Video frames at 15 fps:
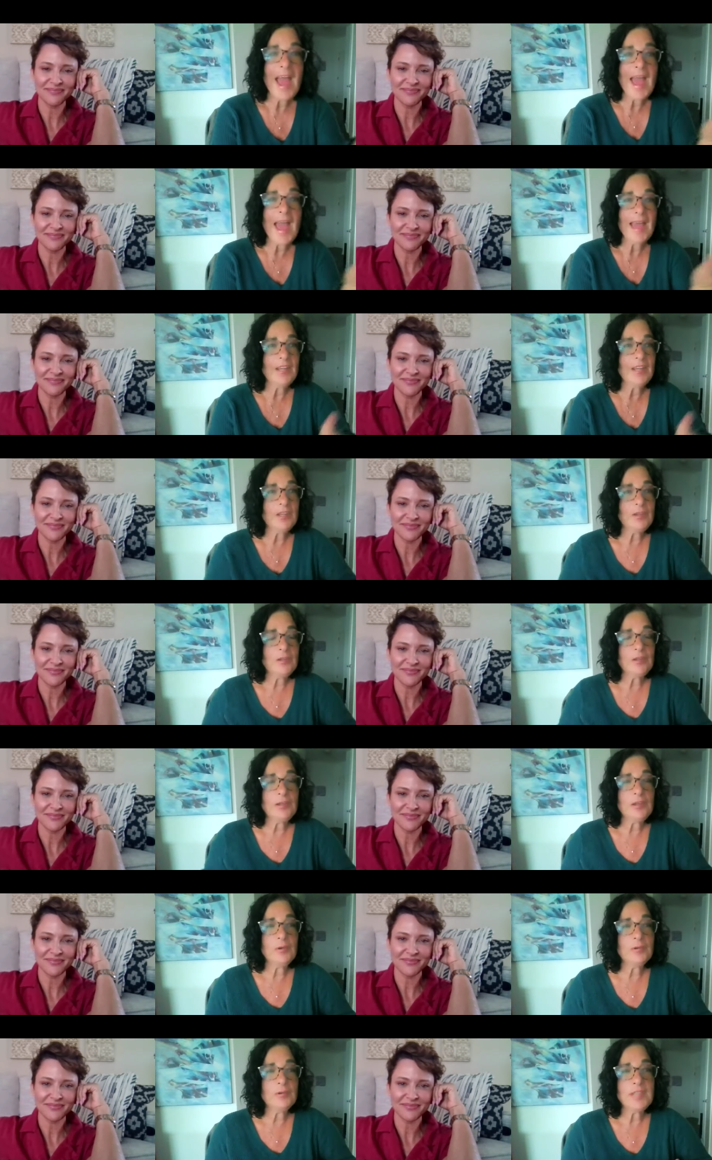Speaker 1: And,
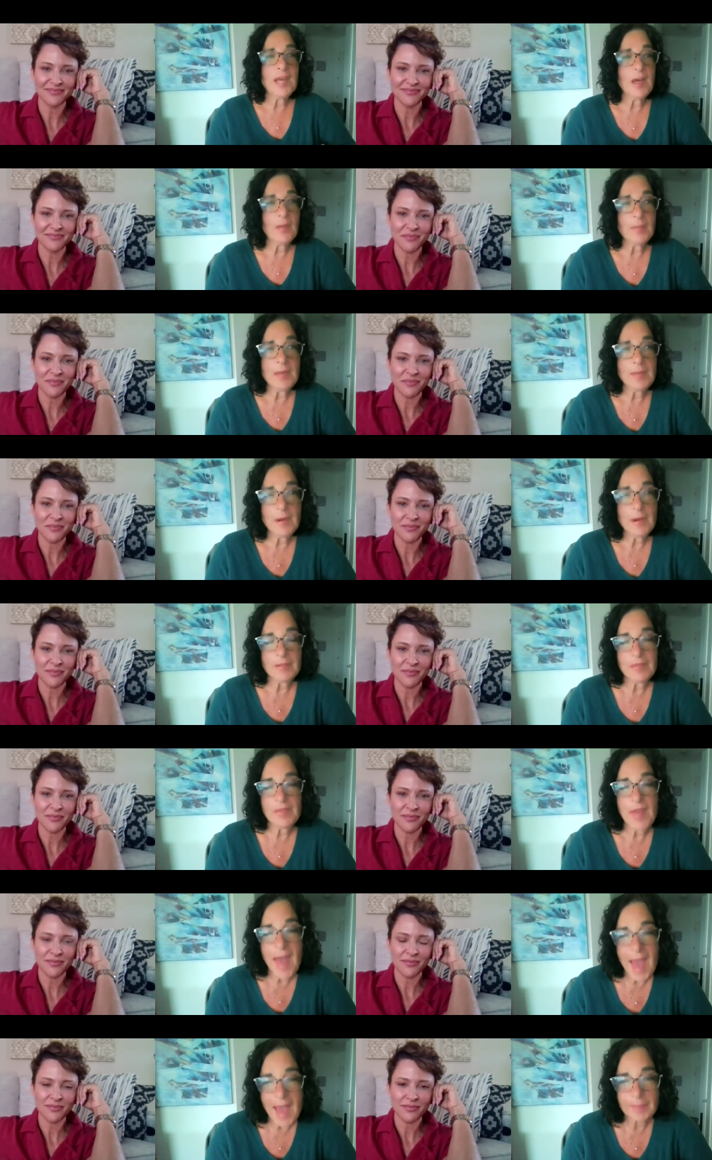you know, tell me about
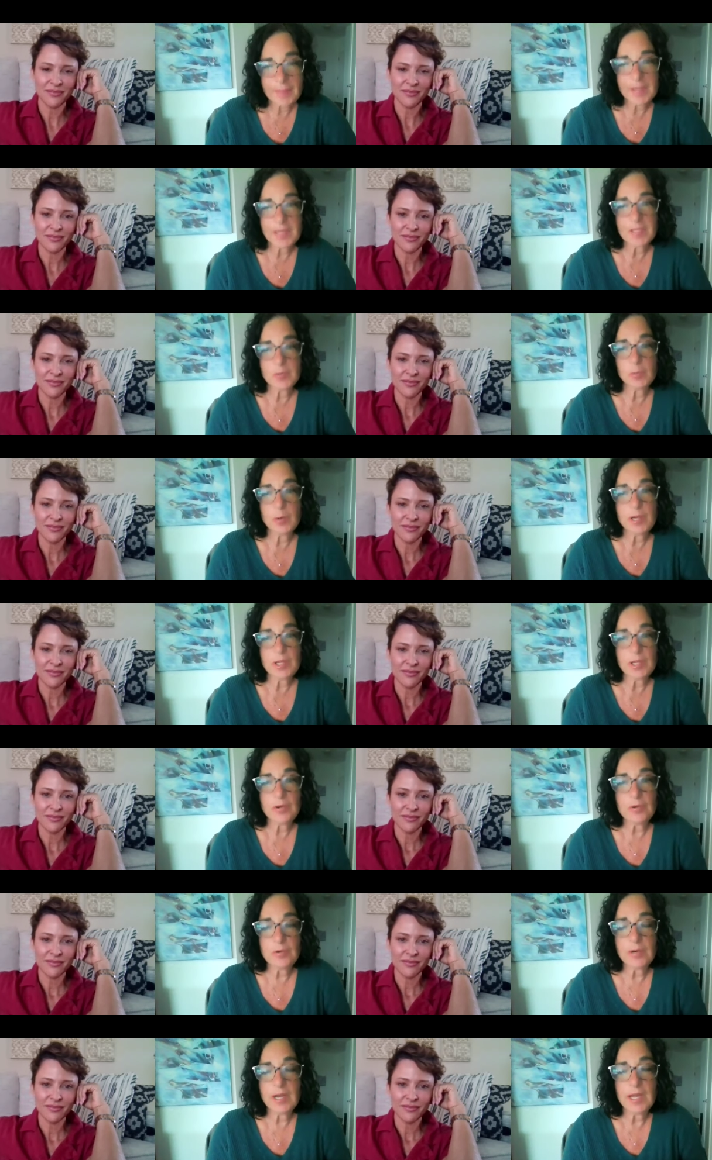that, because when
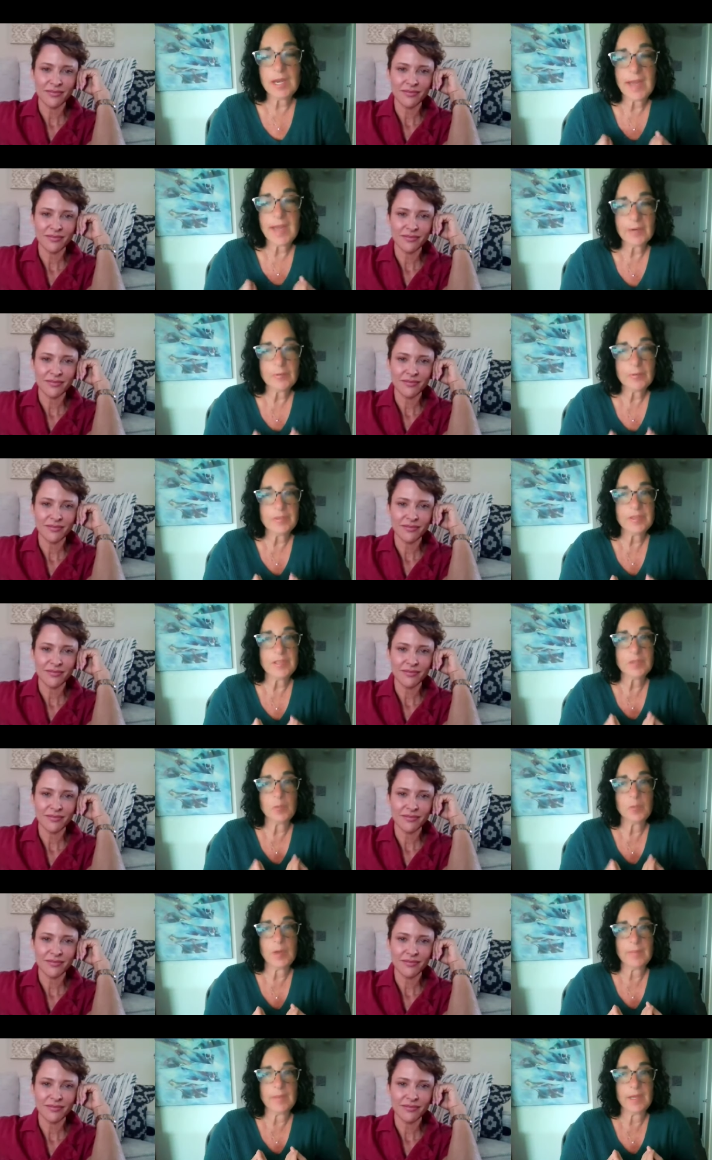you connect with these
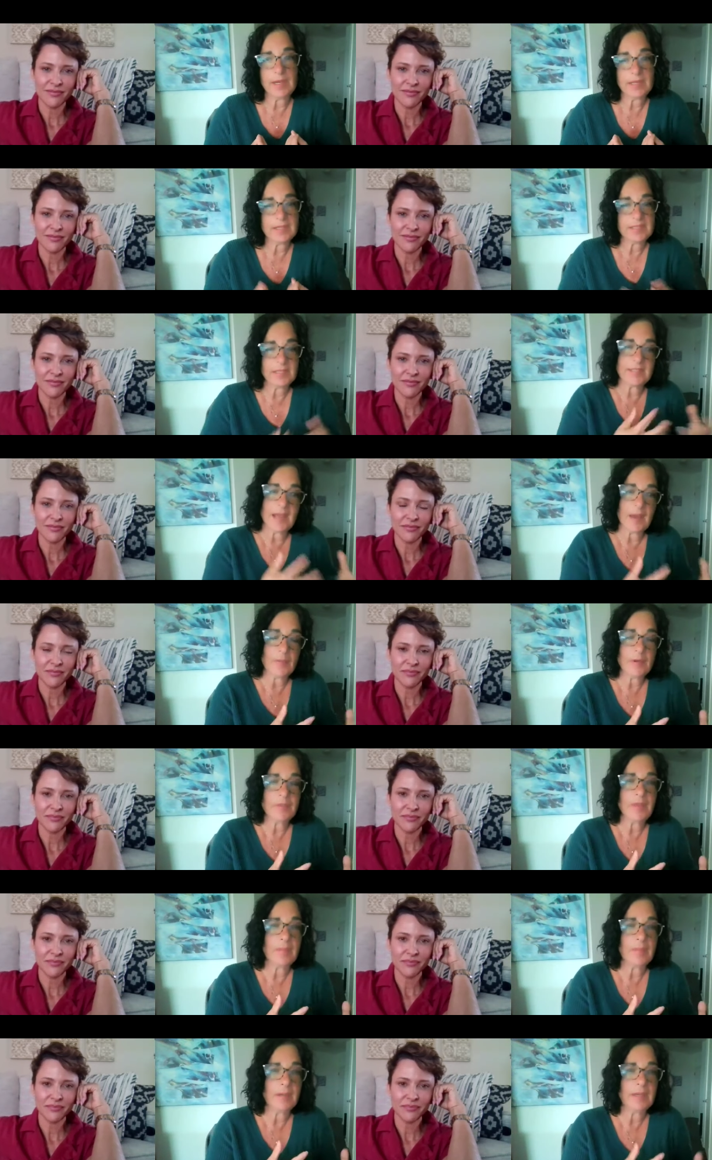women and sit down with
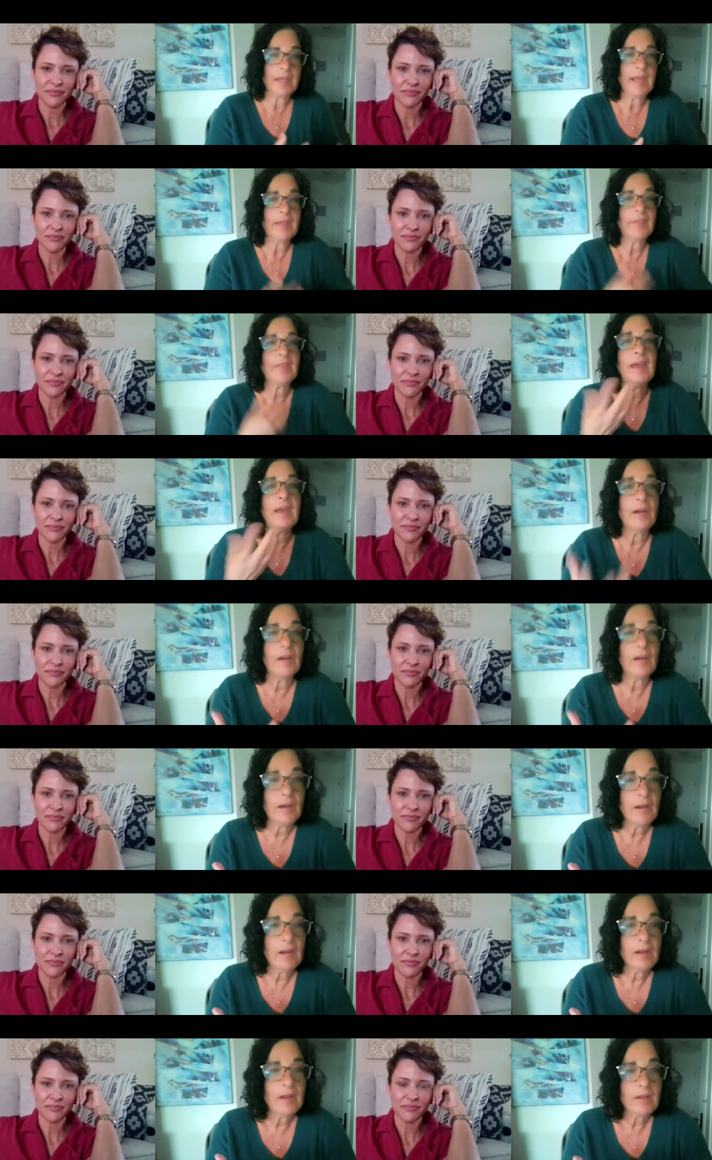them and get
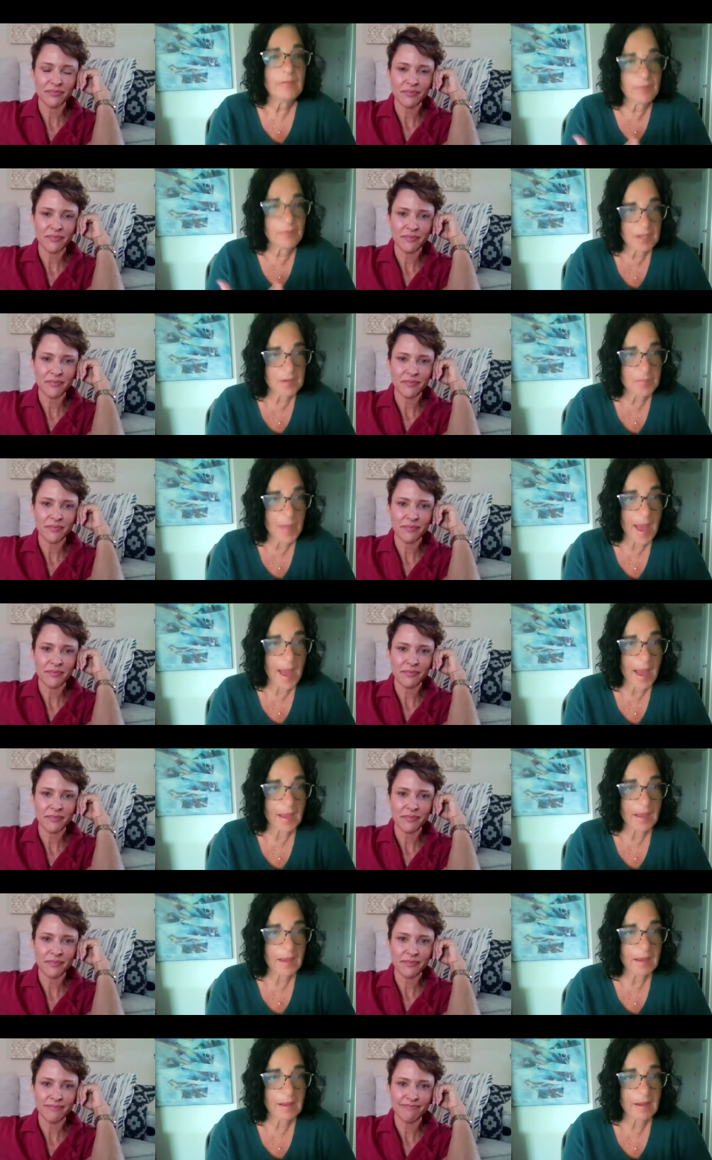their feedback,
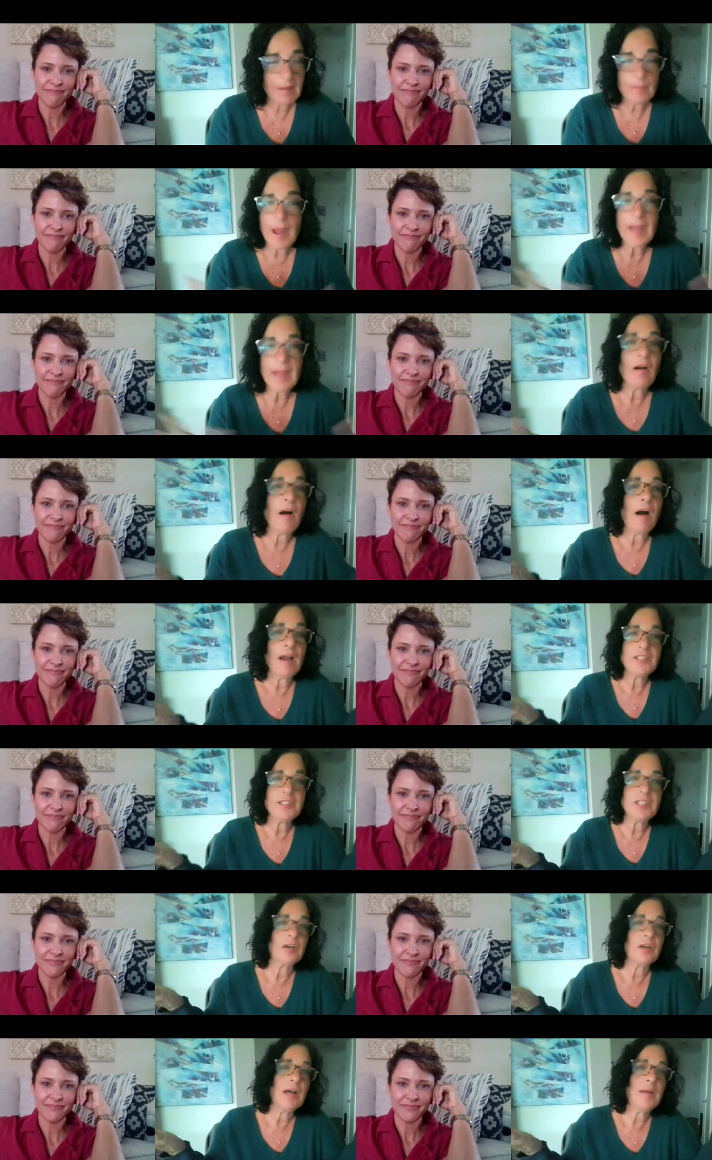my God,
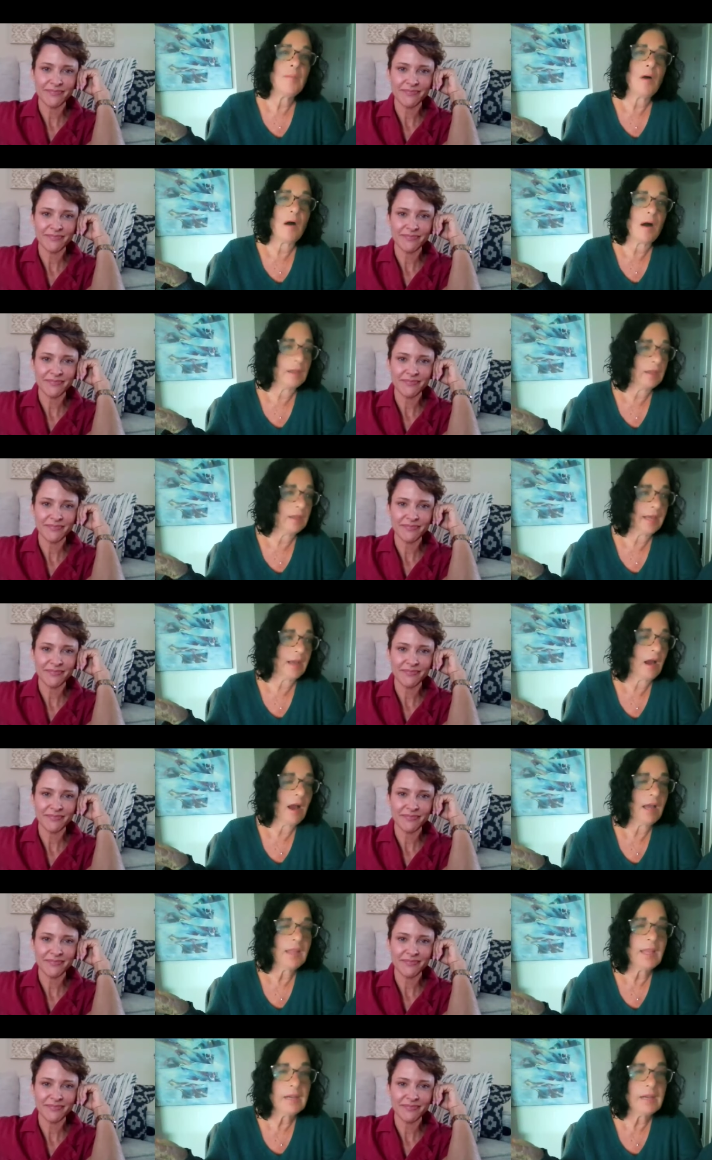Jill, come on, like
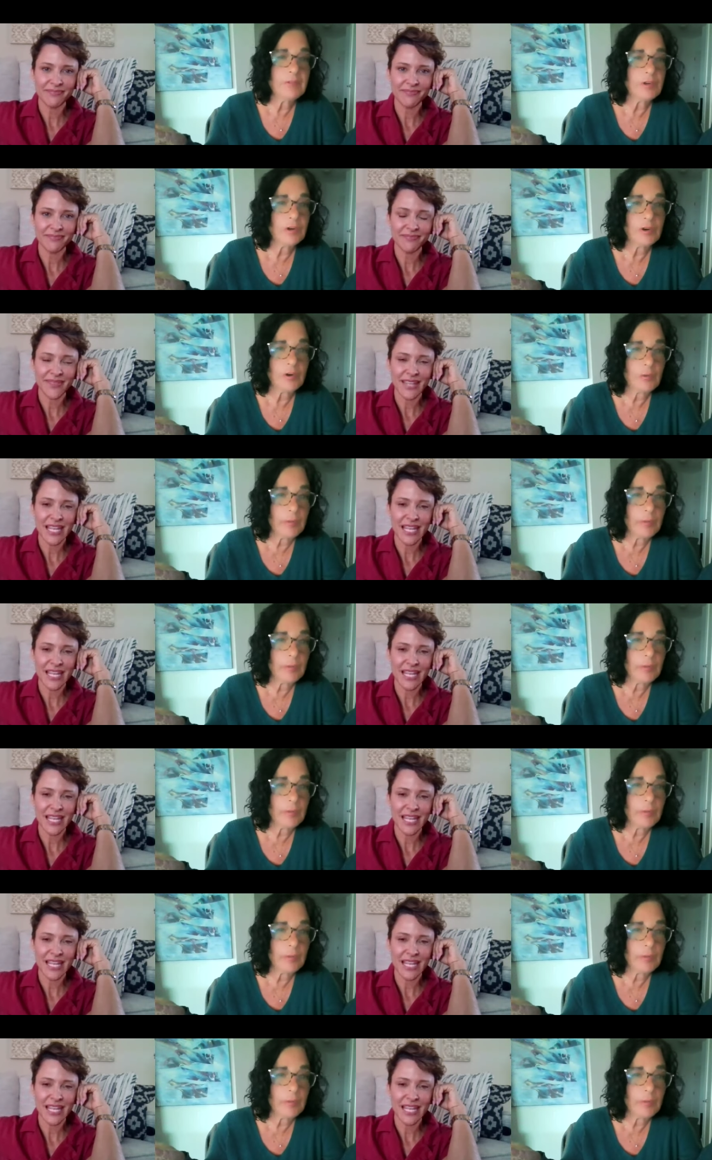highlight of your